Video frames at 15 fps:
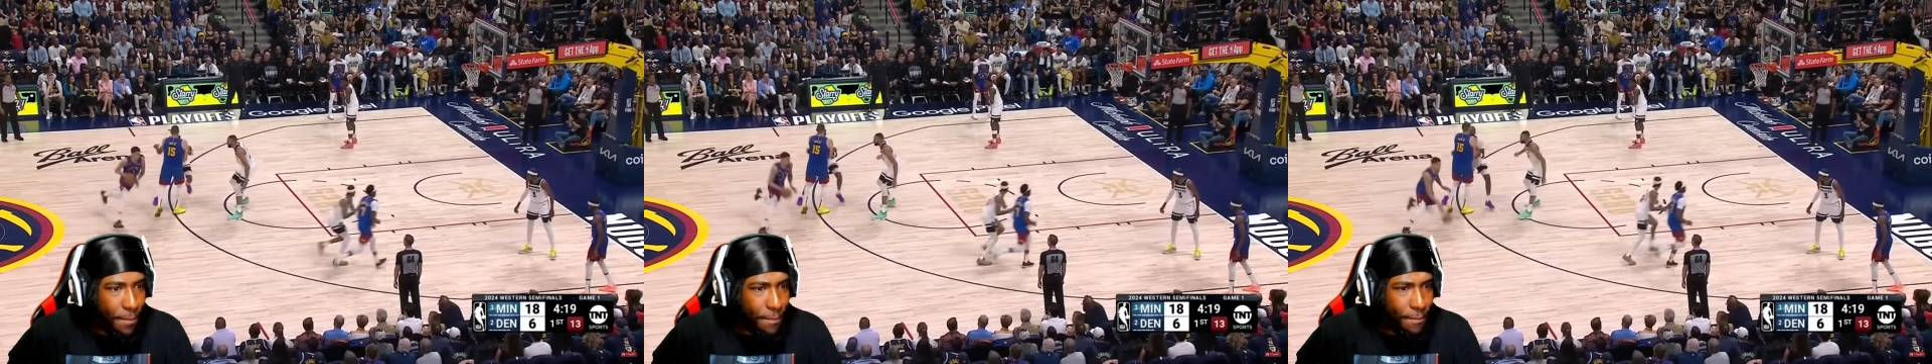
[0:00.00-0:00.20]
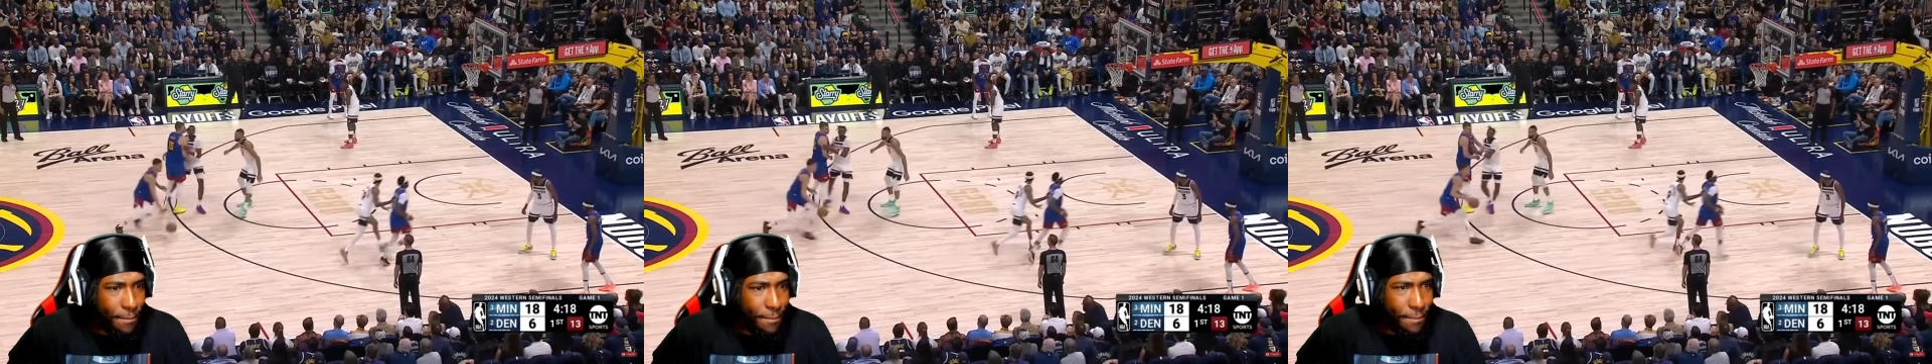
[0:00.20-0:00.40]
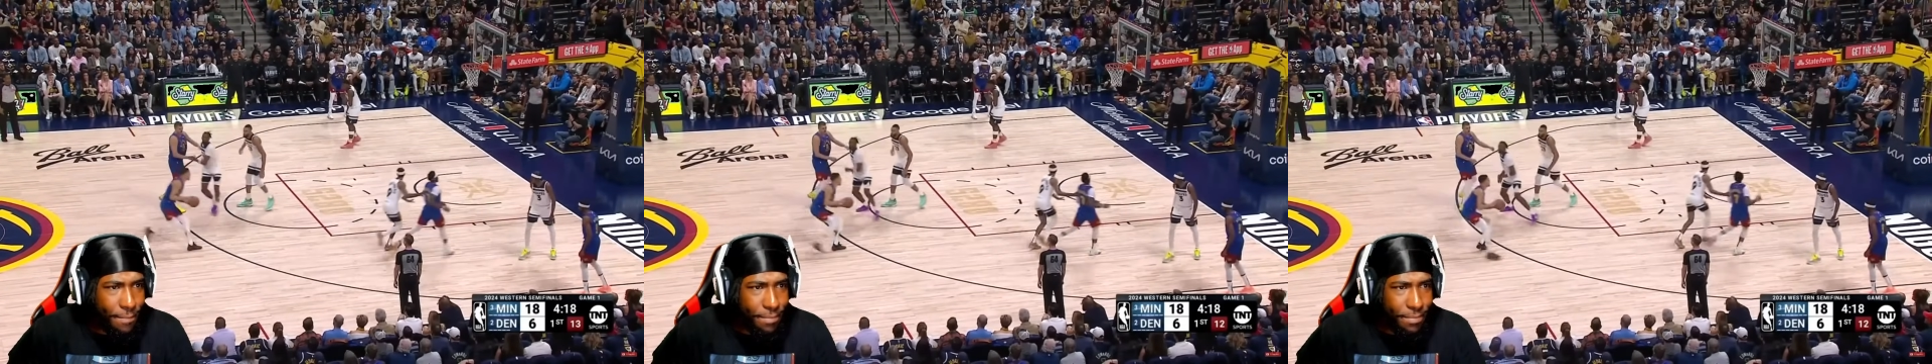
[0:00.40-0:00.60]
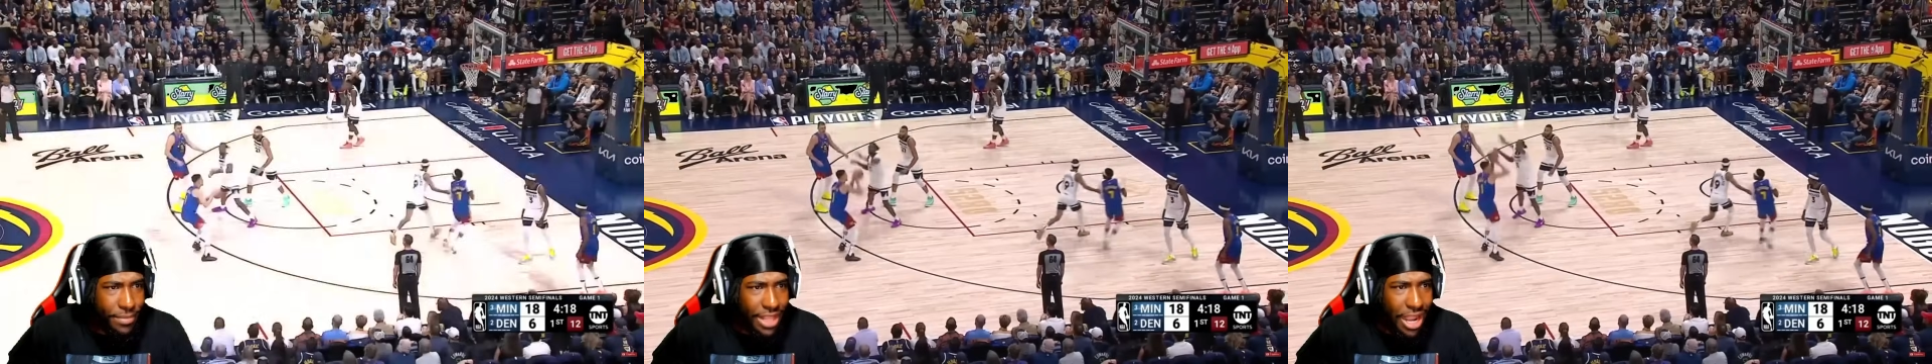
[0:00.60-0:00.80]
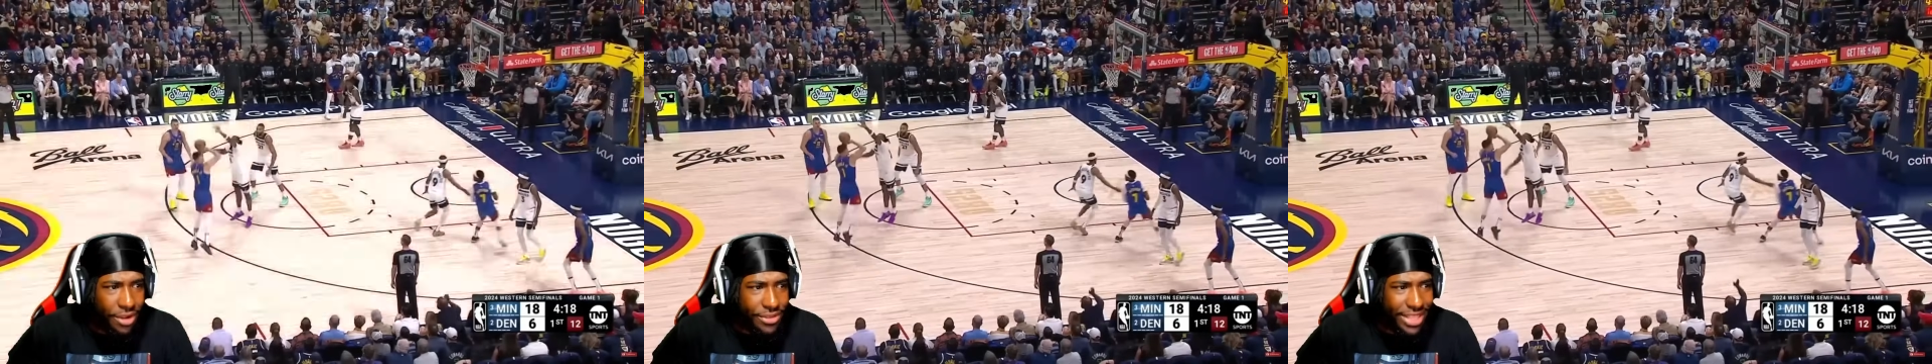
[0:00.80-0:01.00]

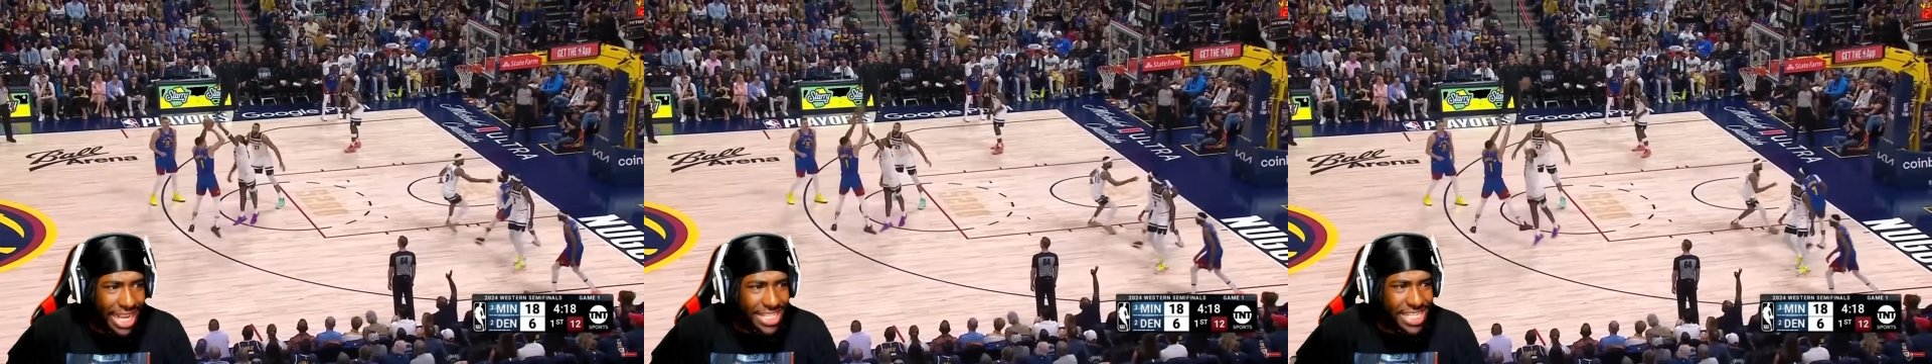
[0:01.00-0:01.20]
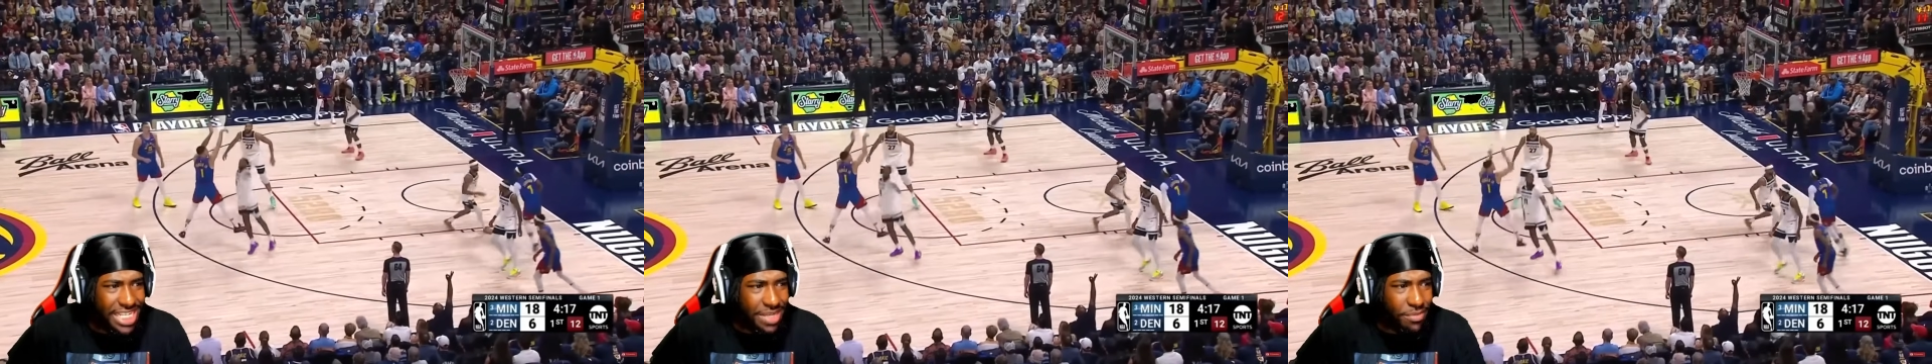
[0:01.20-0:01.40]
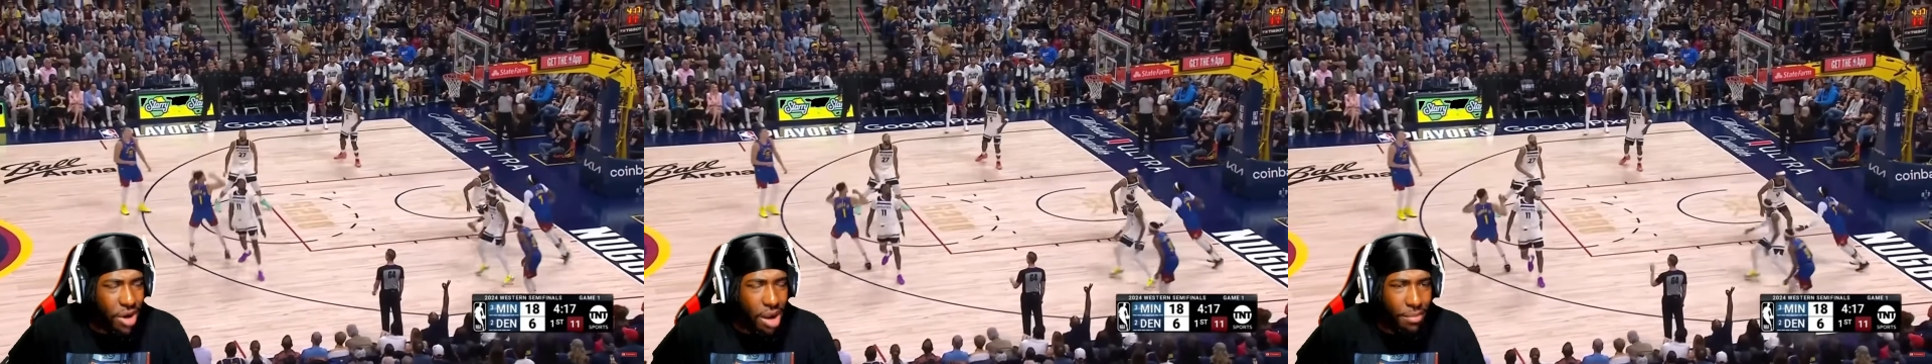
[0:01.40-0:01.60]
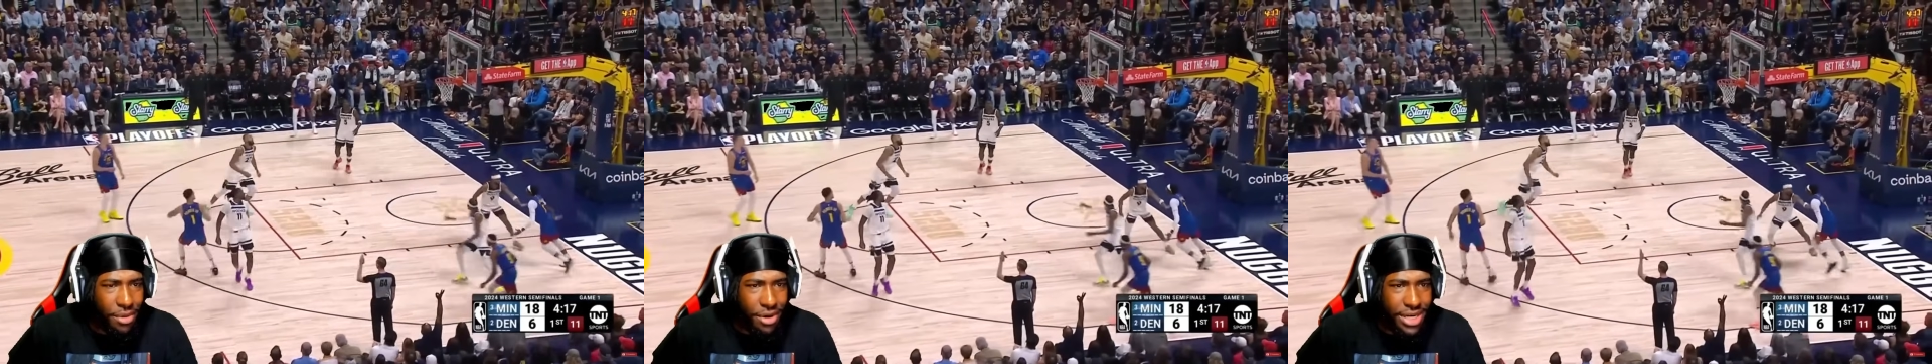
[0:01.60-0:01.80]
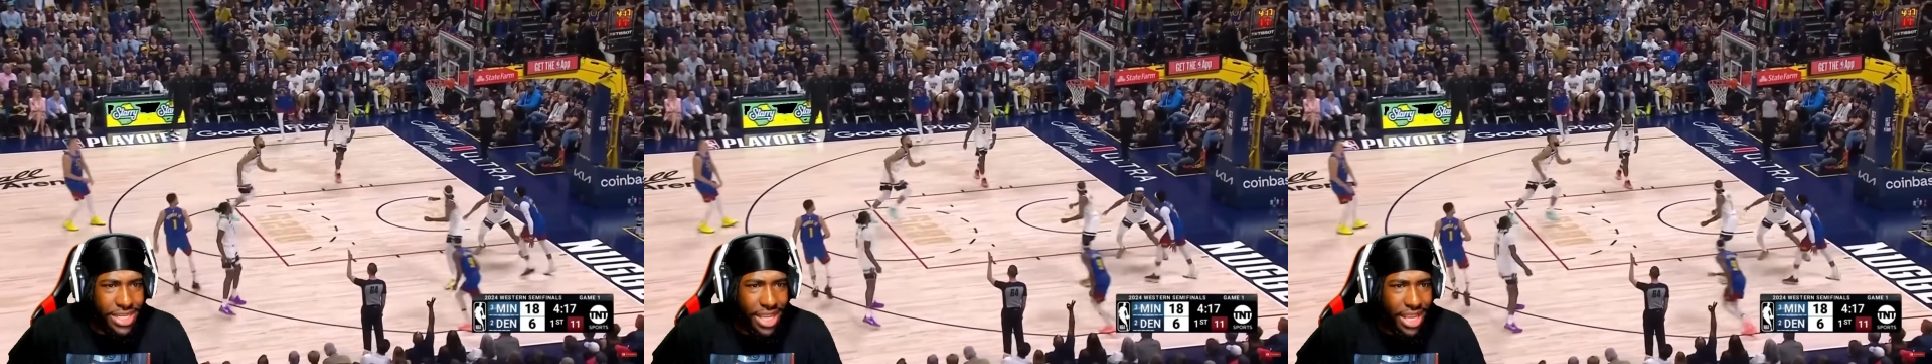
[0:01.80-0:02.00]
Jokic. I don't think I see Jamal
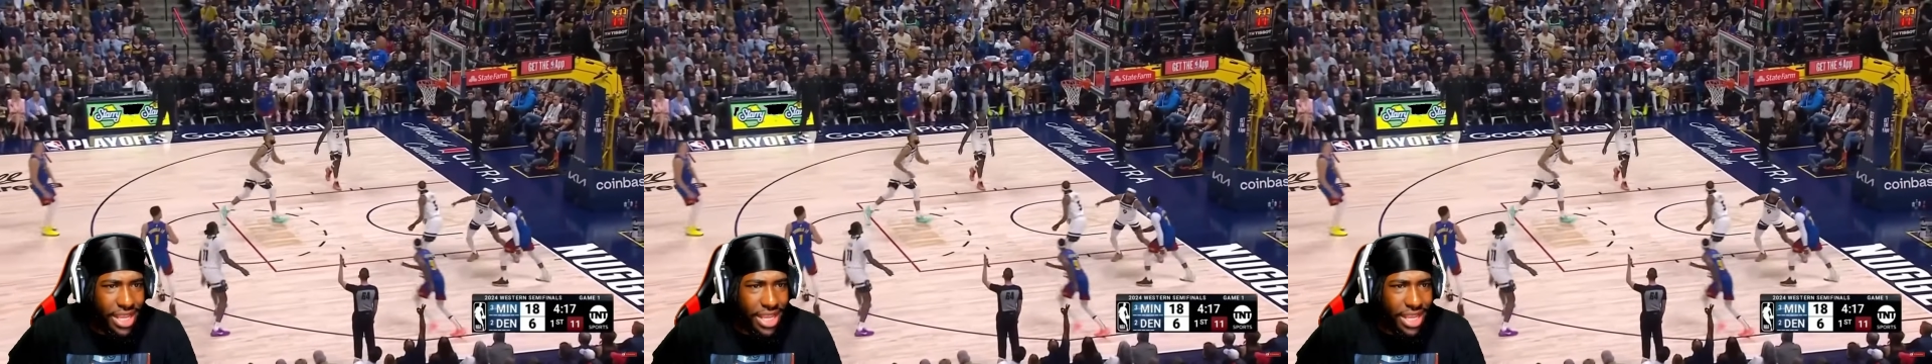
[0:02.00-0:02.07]
Murray yet.